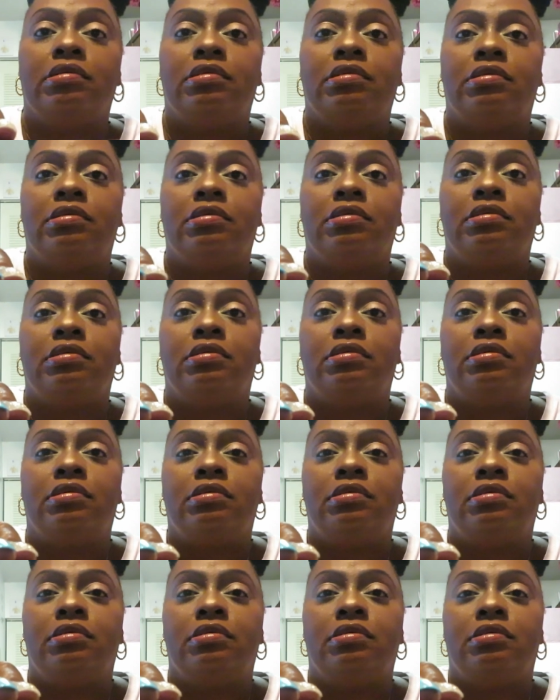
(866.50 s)

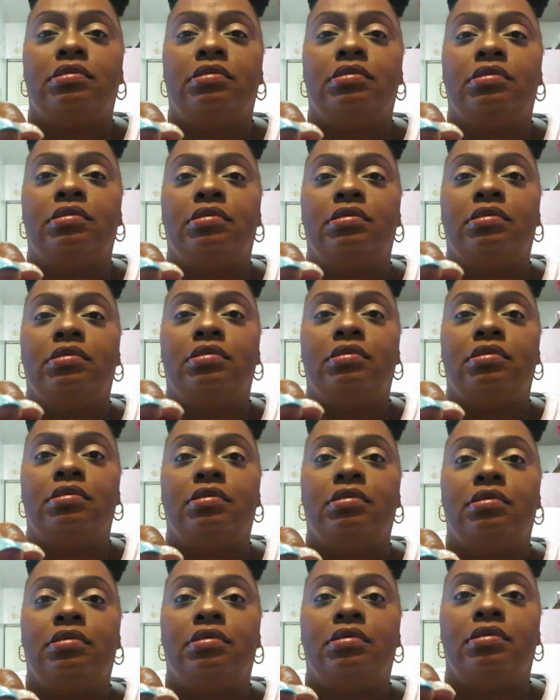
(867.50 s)

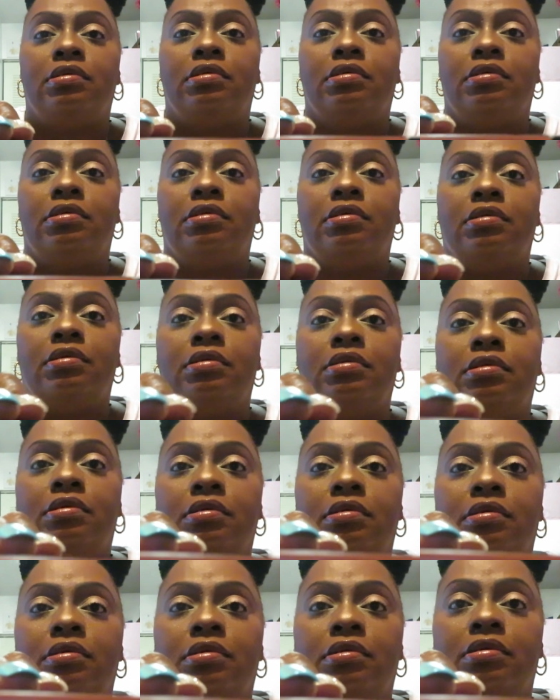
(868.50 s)

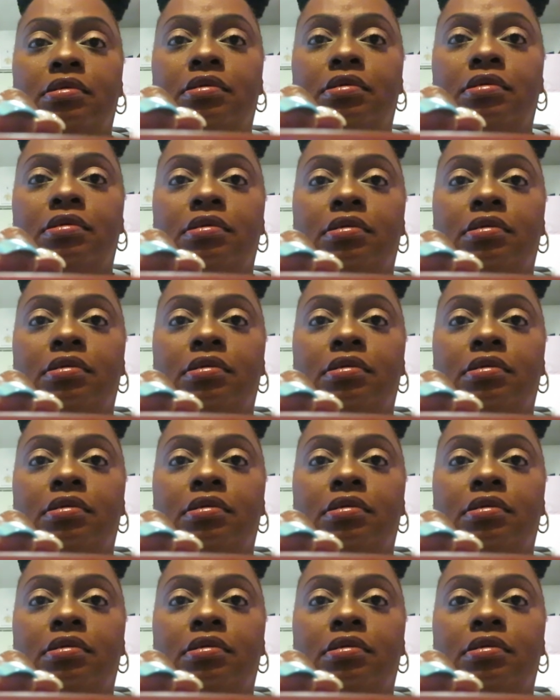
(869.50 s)
No one is speaking in this clip.